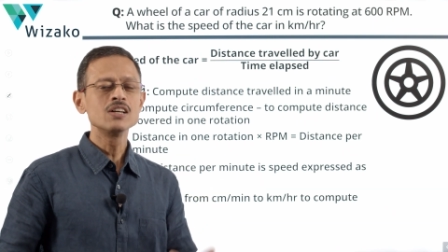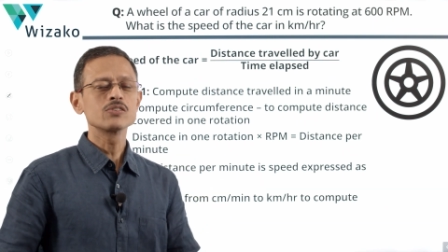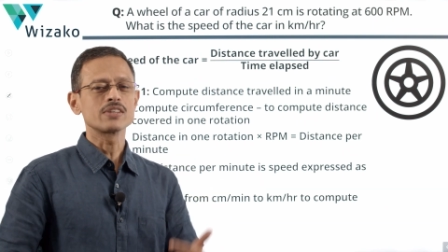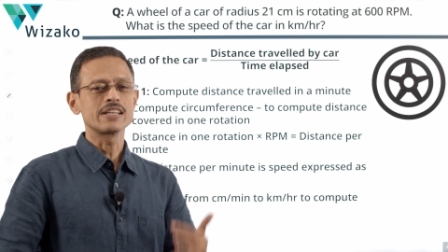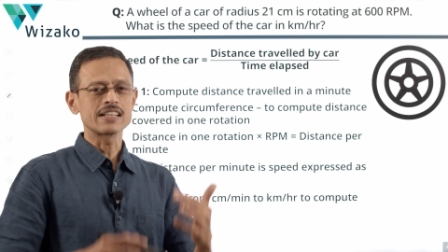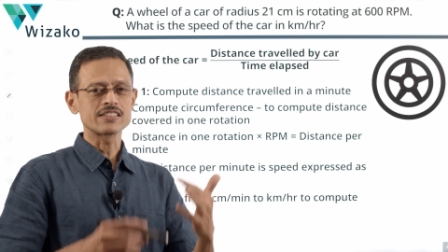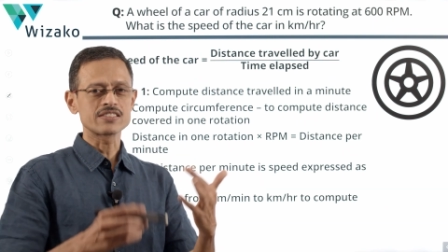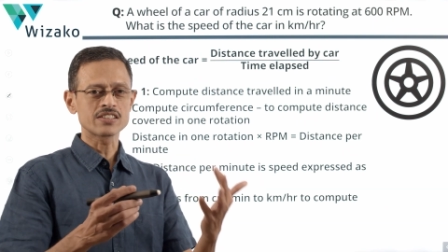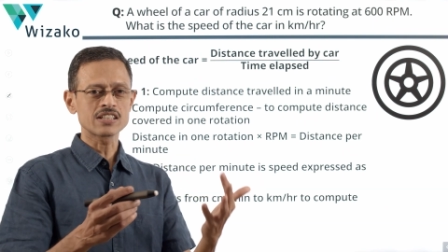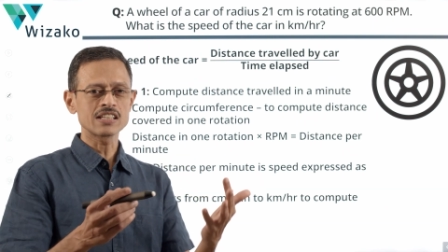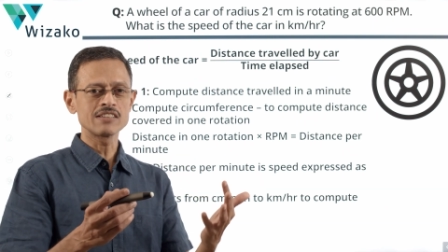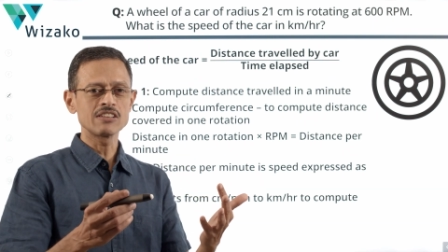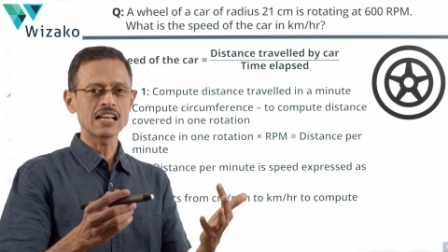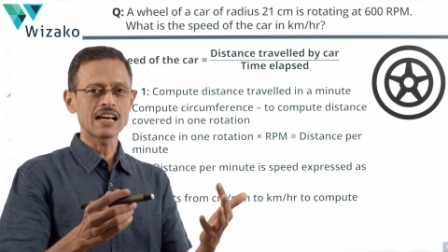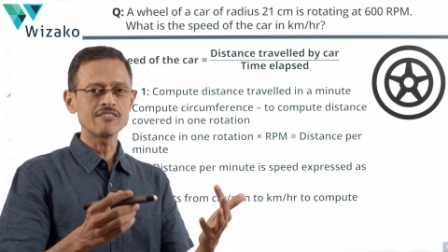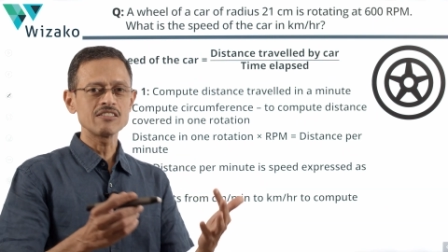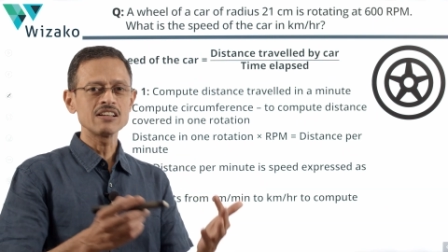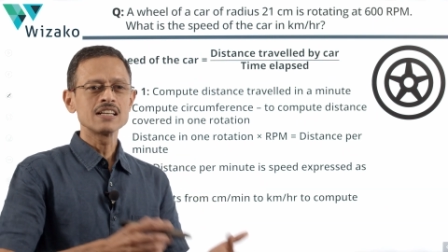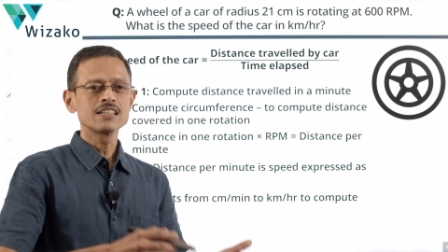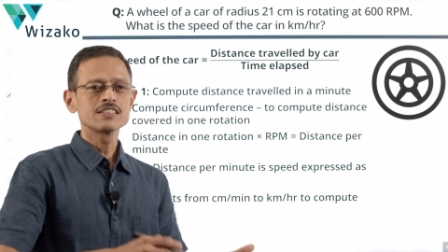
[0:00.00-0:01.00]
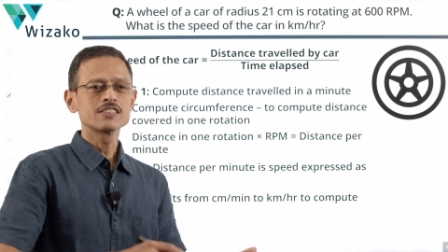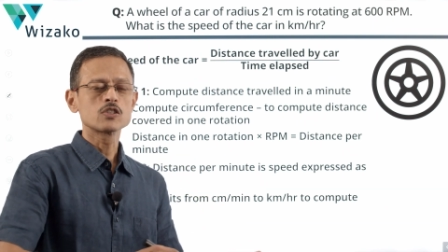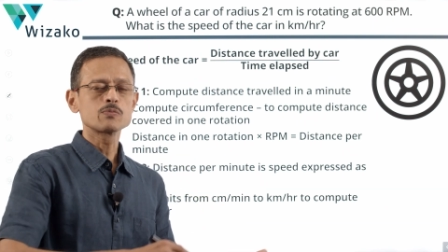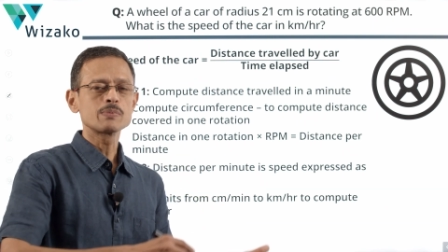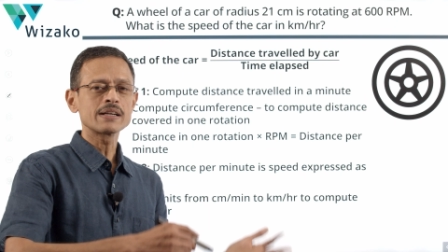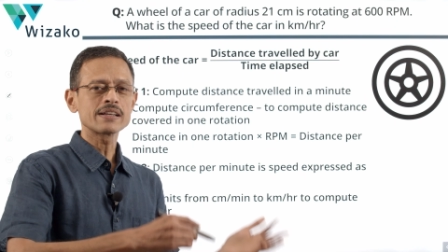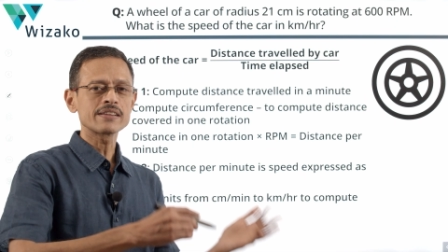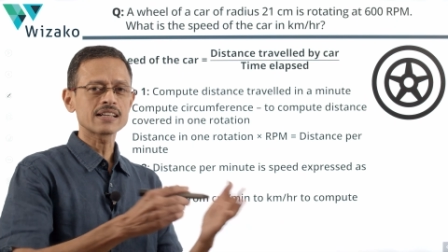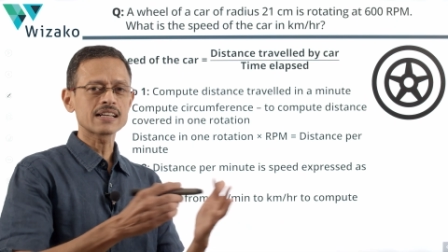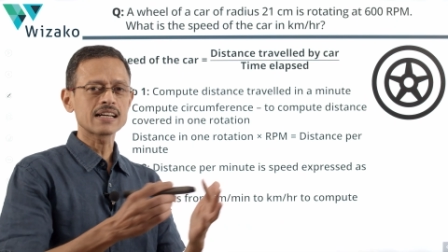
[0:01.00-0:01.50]
So essentially we'll have the
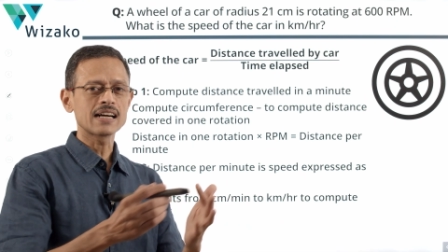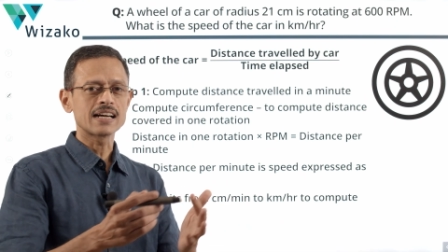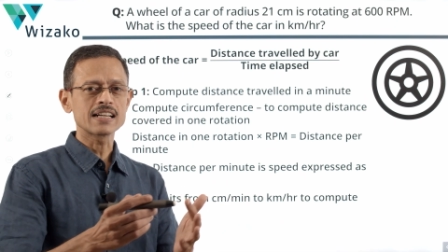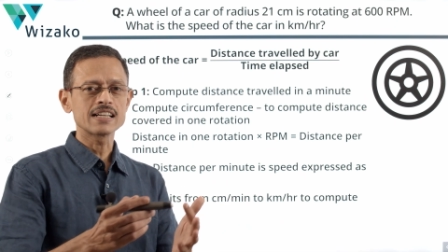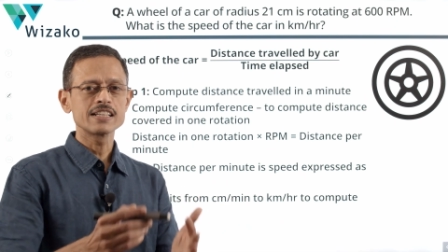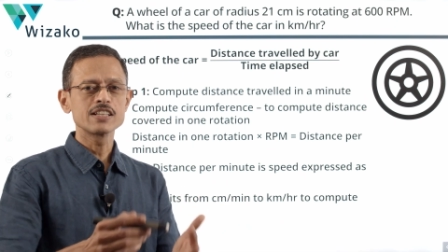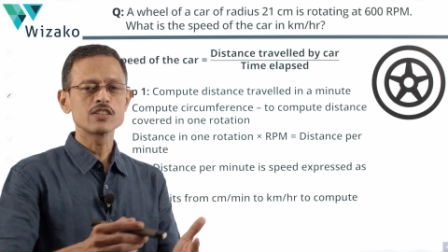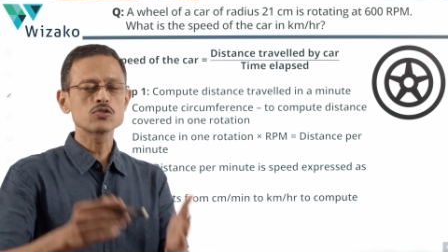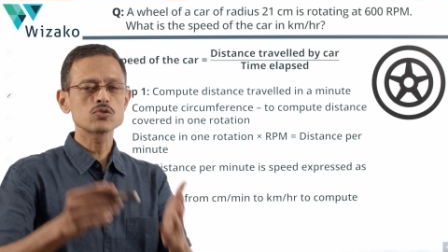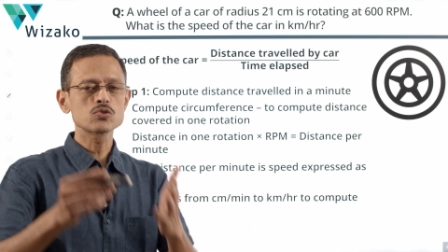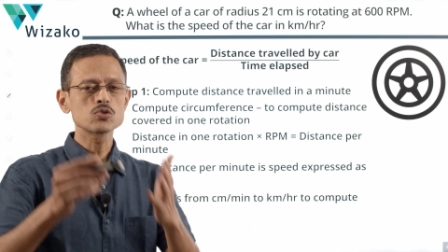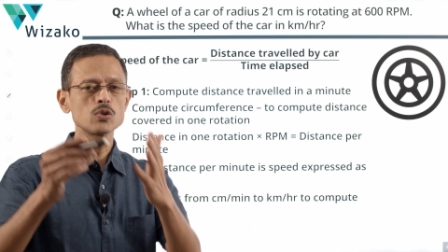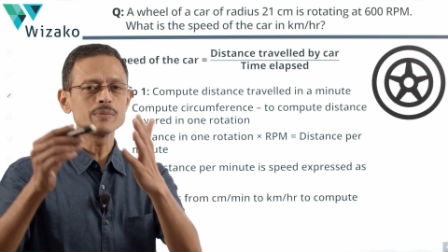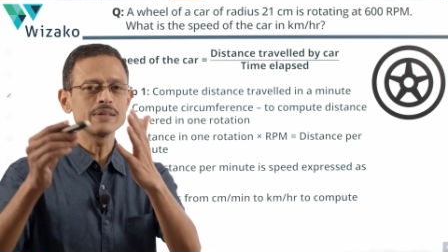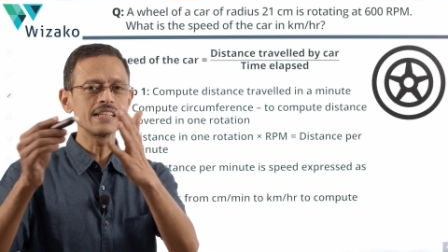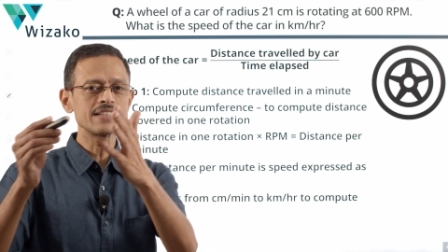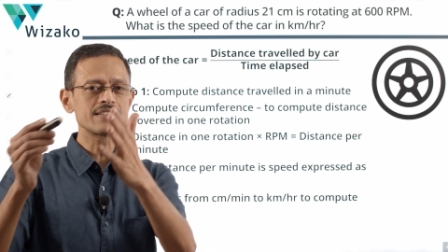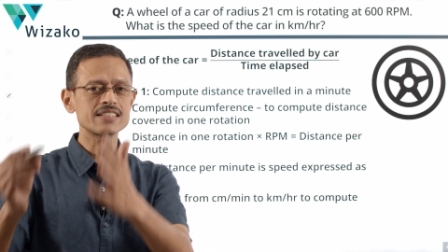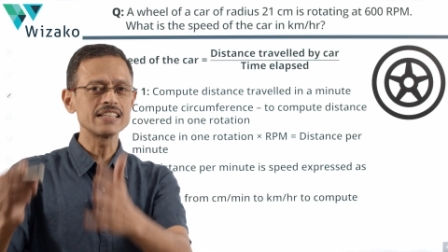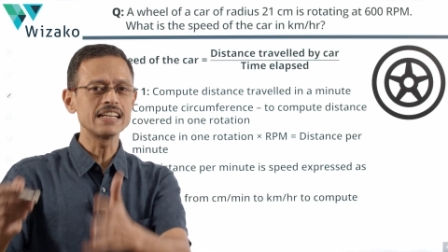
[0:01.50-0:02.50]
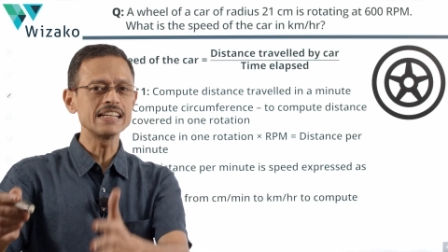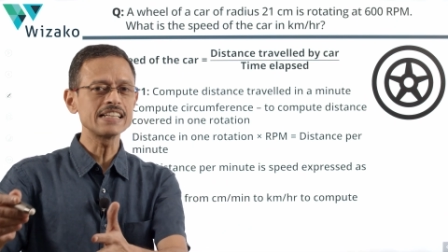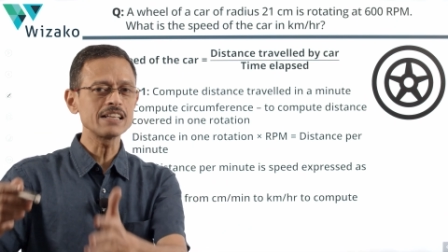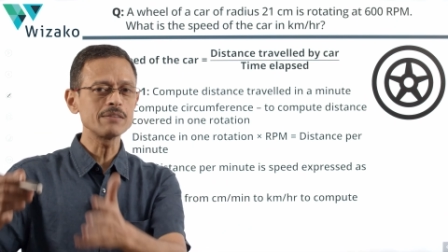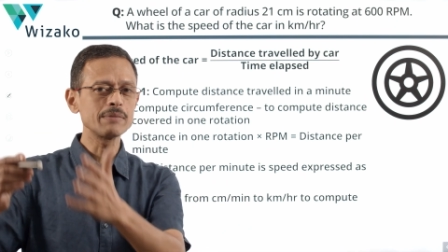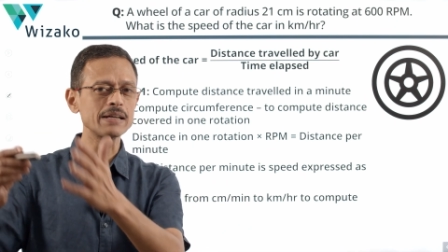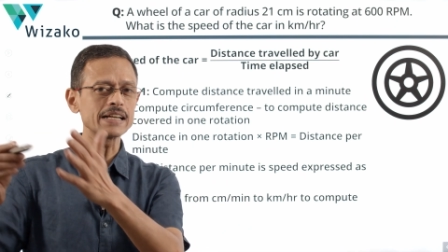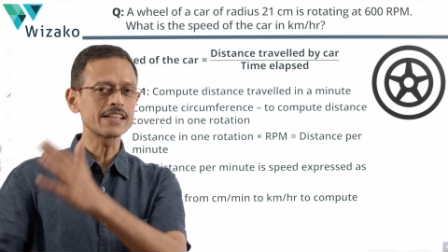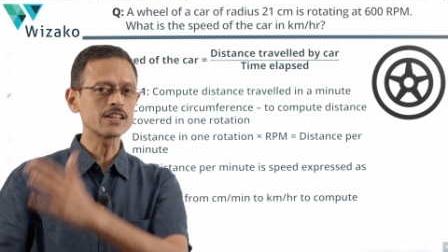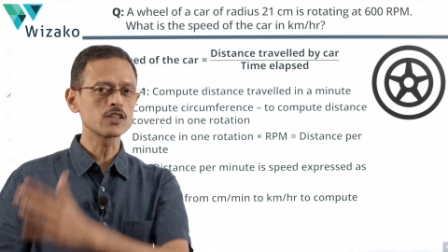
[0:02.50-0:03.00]
speed of the car is so many
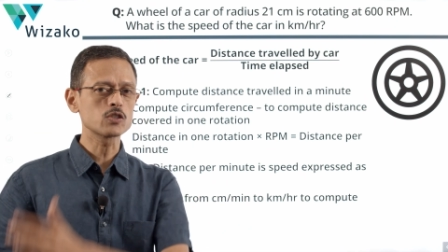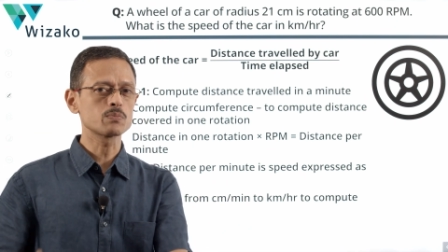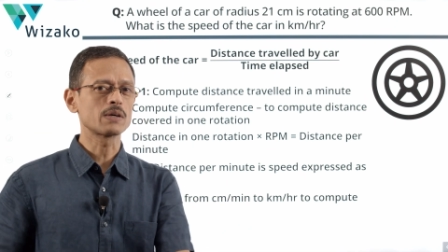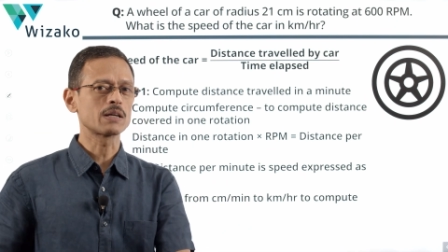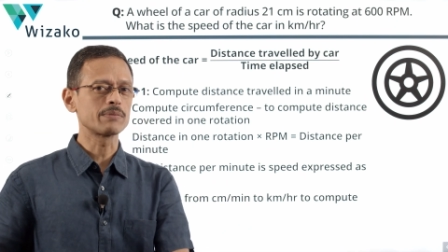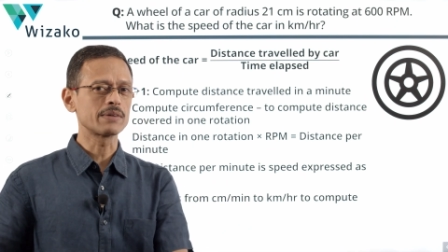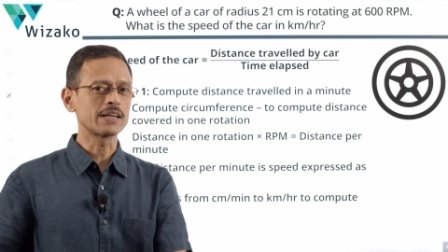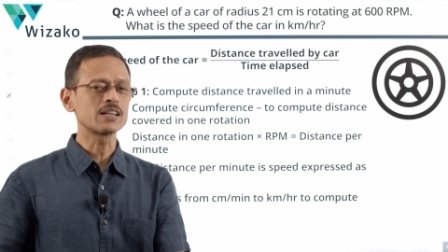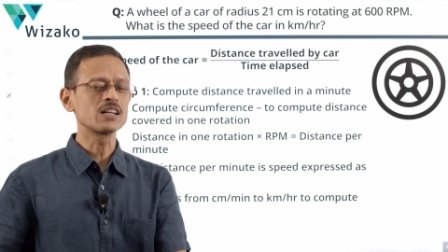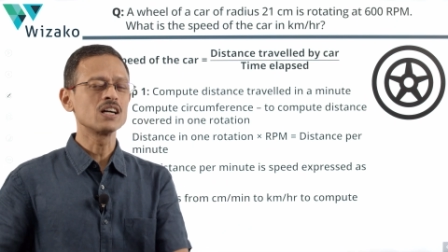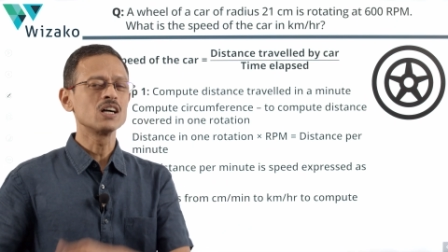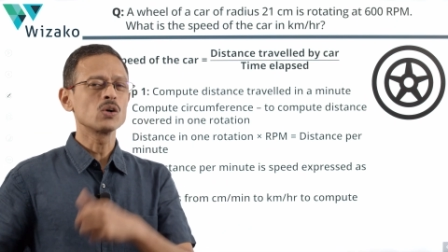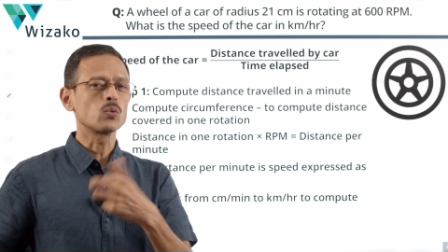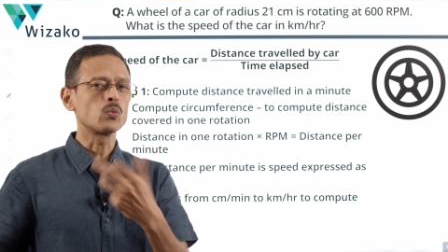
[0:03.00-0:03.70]
centimeters per minute.